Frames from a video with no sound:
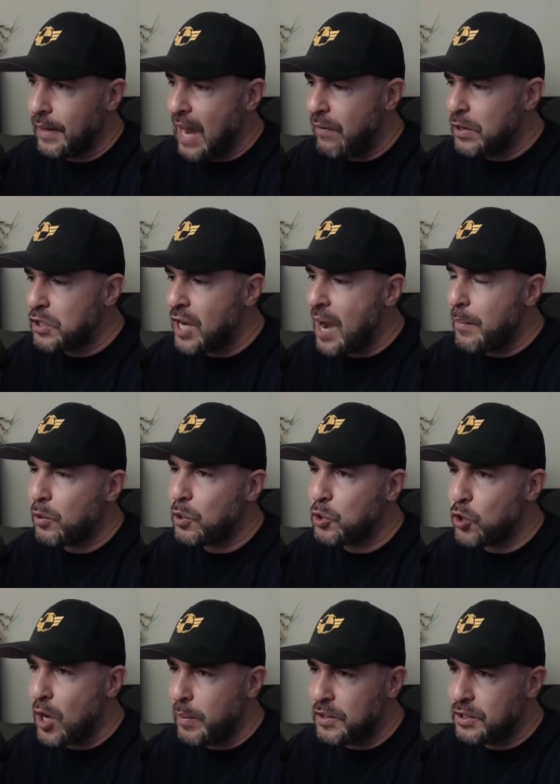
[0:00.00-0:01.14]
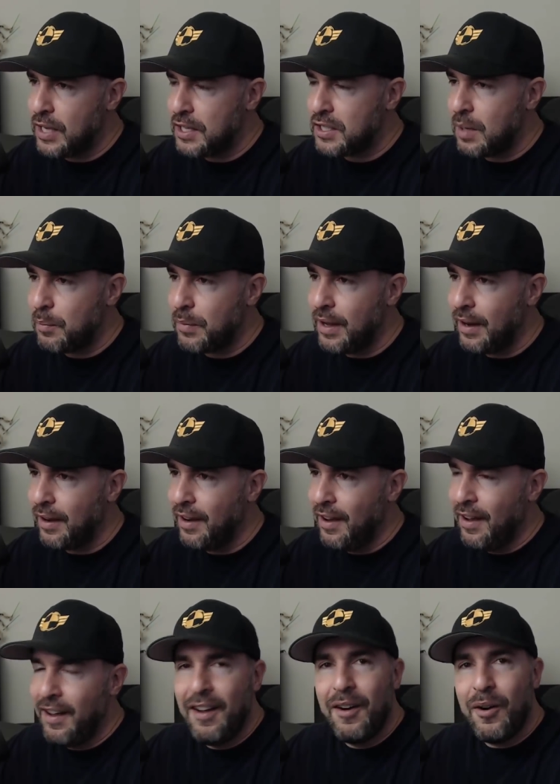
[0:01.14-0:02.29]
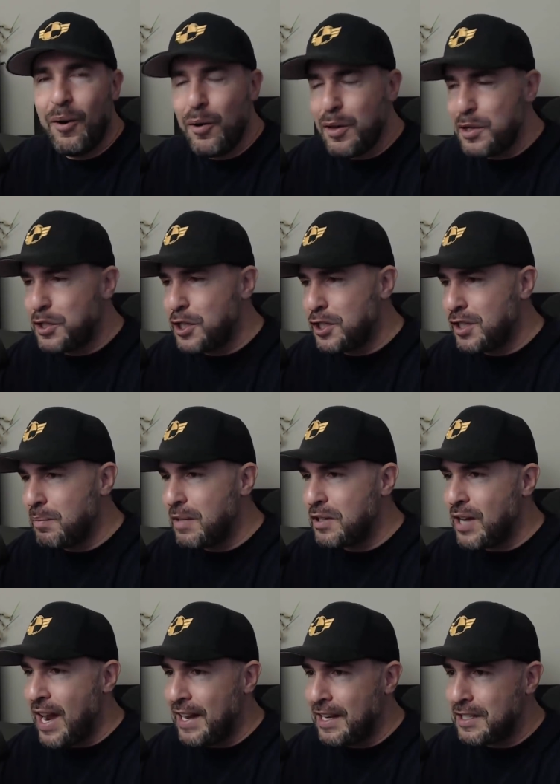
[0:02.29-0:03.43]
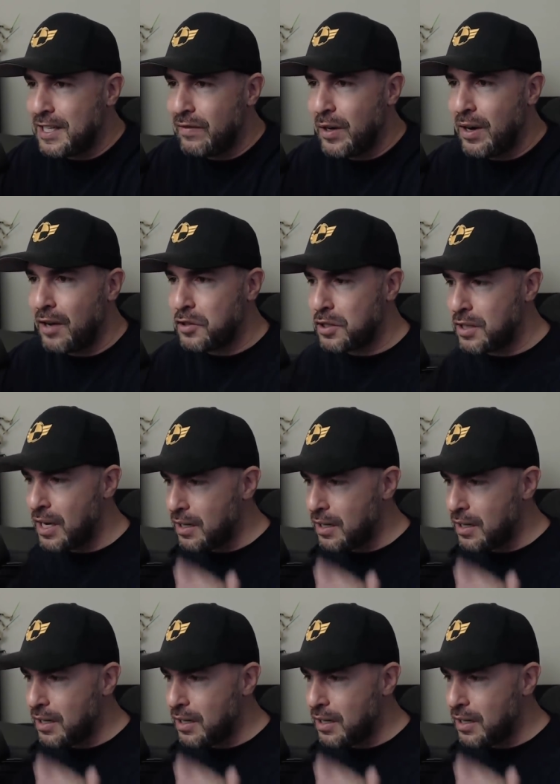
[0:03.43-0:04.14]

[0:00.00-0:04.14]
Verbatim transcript: every time Chris Roberts says something, all the system designers and everyone else is